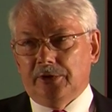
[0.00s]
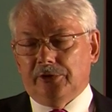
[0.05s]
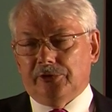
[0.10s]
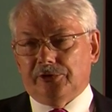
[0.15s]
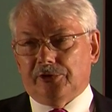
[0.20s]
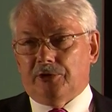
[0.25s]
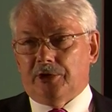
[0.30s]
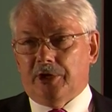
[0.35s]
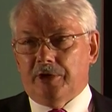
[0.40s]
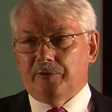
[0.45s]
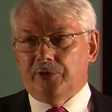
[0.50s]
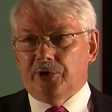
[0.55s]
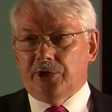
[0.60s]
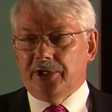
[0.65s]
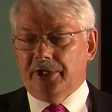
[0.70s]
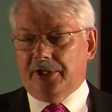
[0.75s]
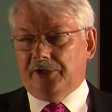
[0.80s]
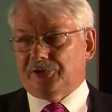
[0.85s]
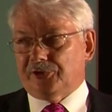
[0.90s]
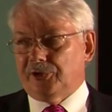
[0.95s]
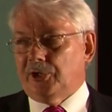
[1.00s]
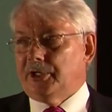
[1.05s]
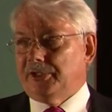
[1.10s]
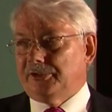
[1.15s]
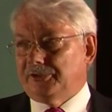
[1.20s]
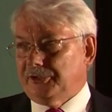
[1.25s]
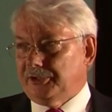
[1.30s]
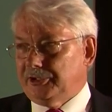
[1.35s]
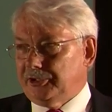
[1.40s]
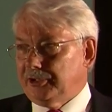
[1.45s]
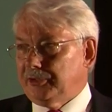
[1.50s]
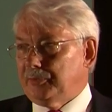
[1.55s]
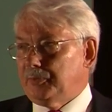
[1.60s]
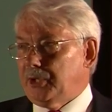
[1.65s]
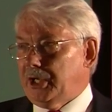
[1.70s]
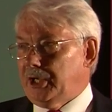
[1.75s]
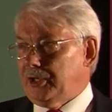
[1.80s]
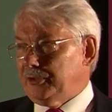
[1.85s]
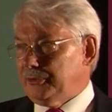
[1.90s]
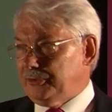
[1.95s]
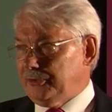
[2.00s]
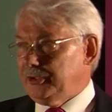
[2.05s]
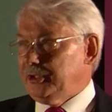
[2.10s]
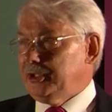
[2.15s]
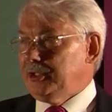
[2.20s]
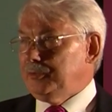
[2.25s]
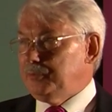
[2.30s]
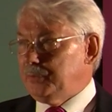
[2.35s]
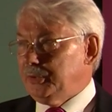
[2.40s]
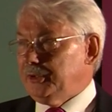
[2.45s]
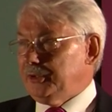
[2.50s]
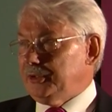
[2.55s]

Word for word: So I'm very excited about the,